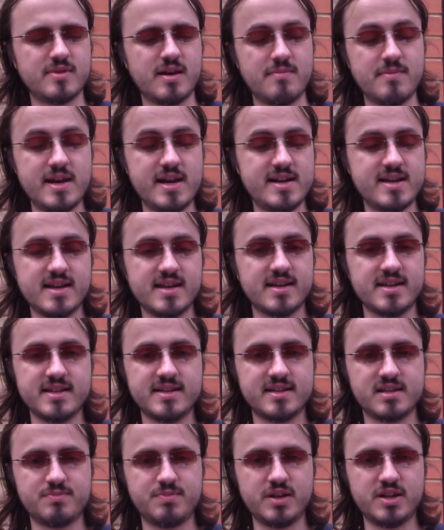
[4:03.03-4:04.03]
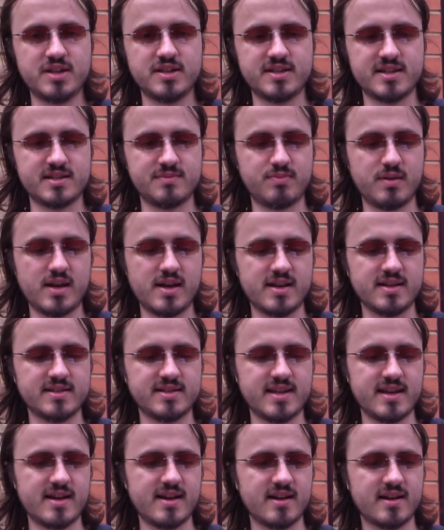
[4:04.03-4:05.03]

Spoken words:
immediately suspicious as players. They are